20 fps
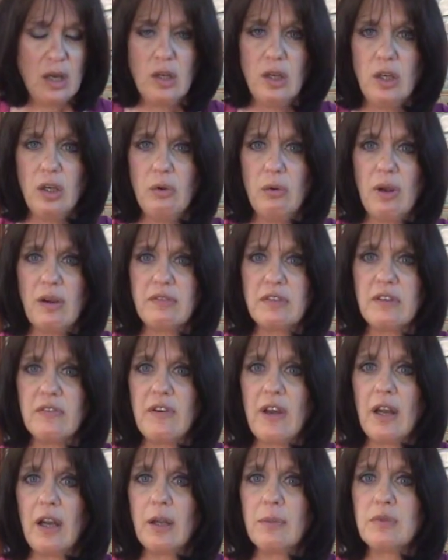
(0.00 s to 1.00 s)
you have
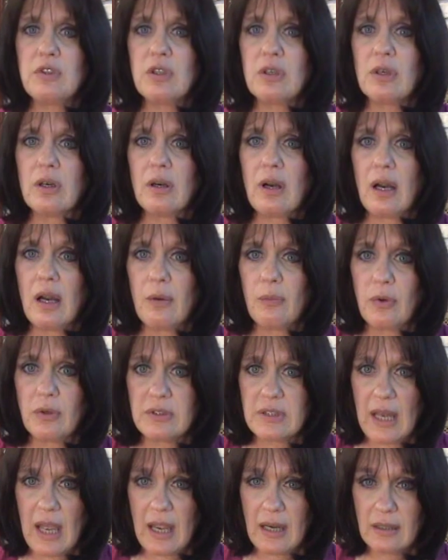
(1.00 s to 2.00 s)
developed your
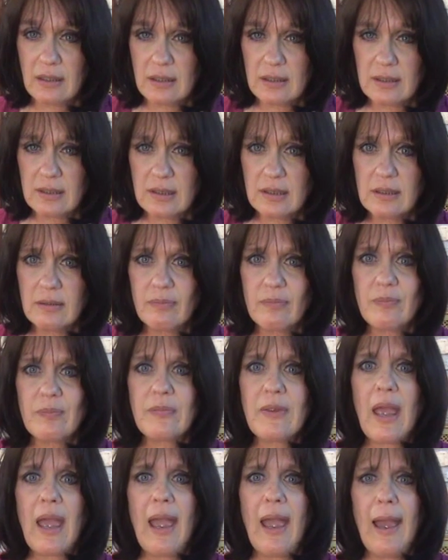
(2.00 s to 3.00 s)
protagonist
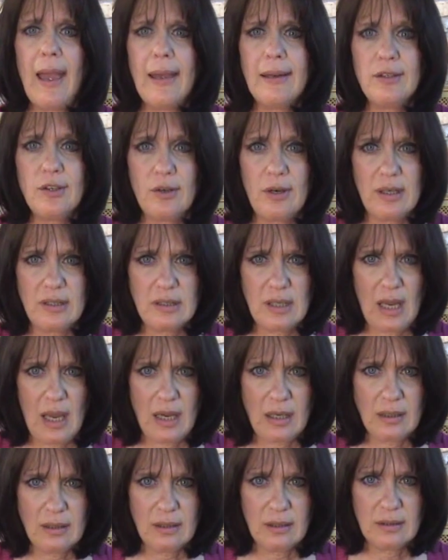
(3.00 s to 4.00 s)
and your
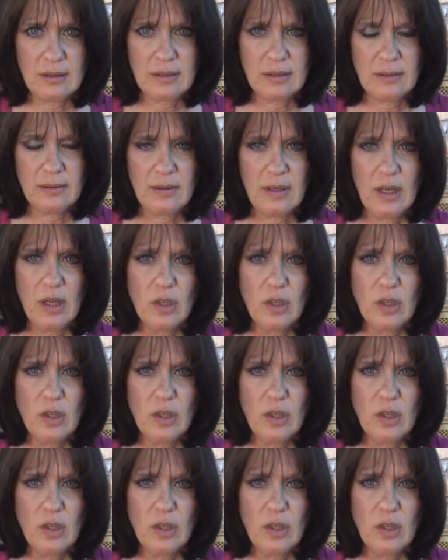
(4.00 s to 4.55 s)
antagonist.